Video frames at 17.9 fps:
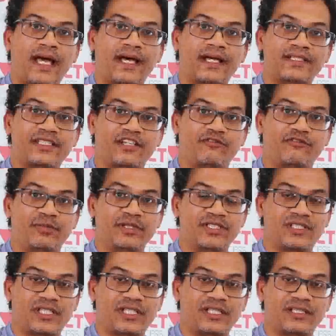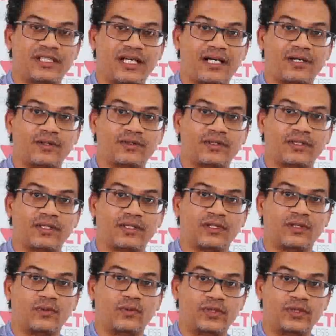ads have been sent out
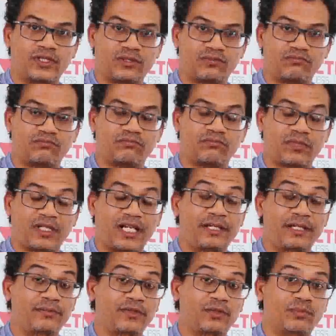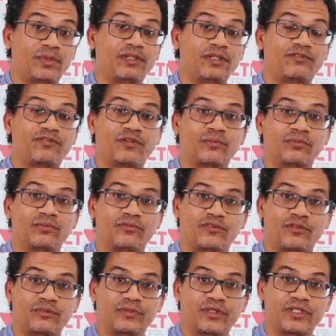which claim to be
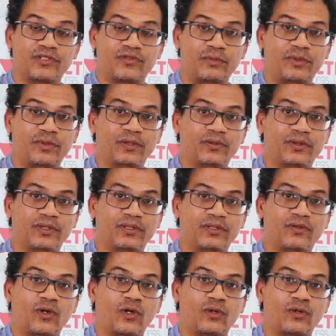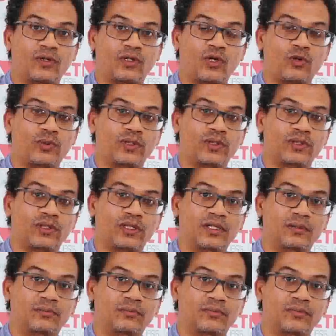from this reputed
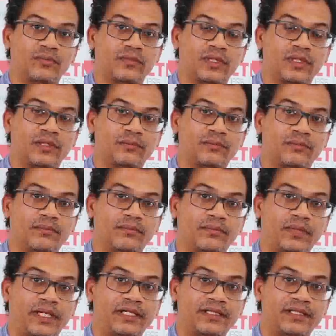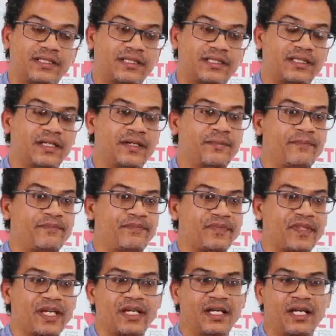global entity
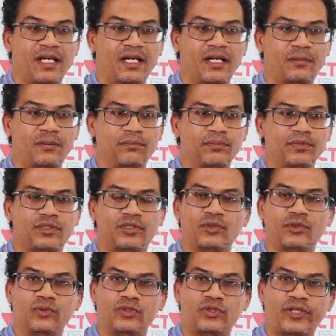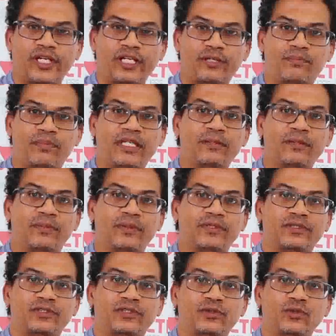to get
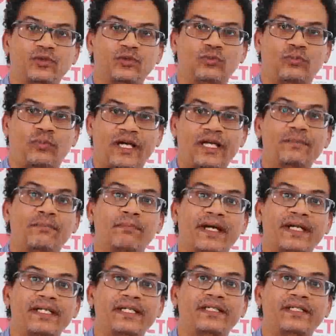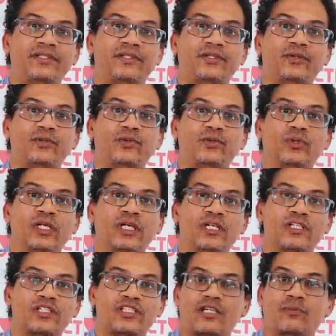people to pay money
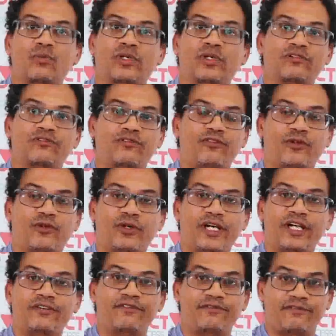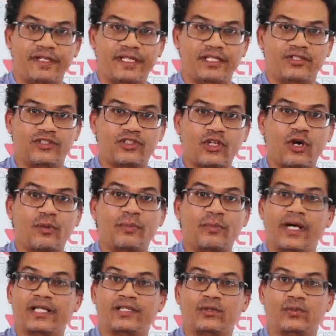to someone for a fake
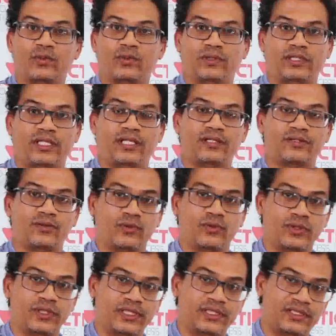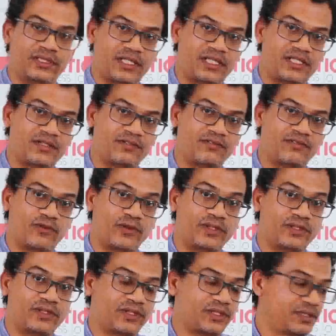job at the World Health Organization,
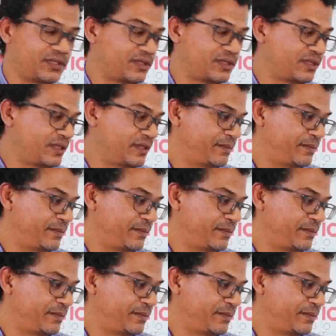for instance.